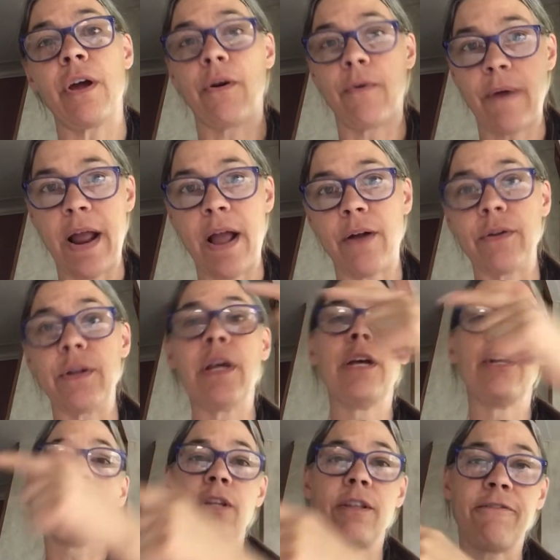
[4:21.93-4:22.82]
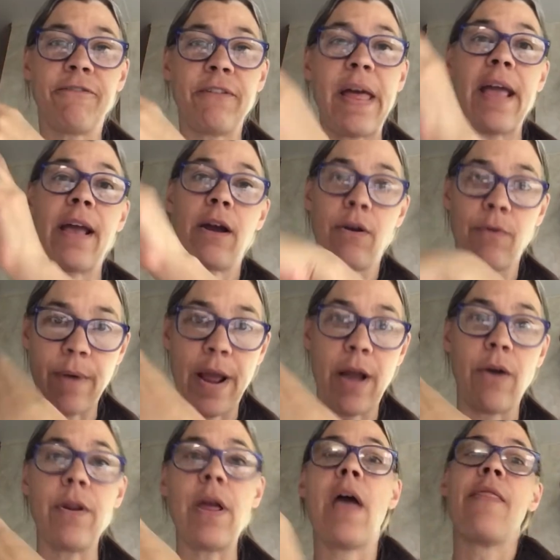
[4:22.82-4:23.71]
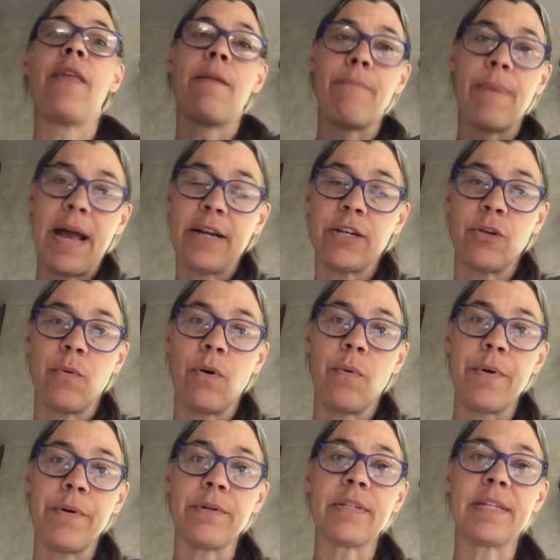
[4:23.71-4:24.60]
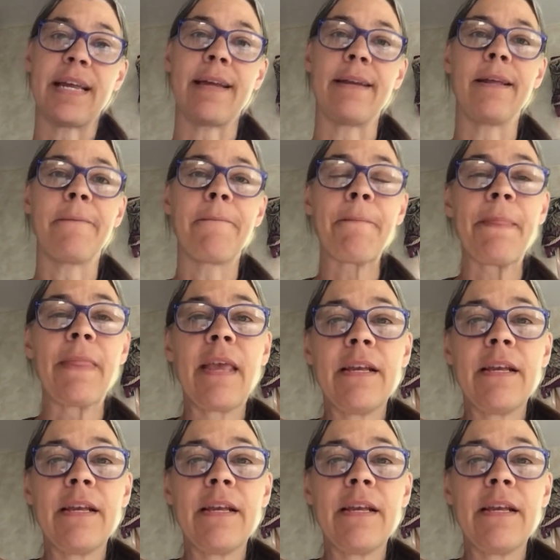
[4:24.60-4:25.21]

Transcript: around to the flank, around, and then back to where we were standing.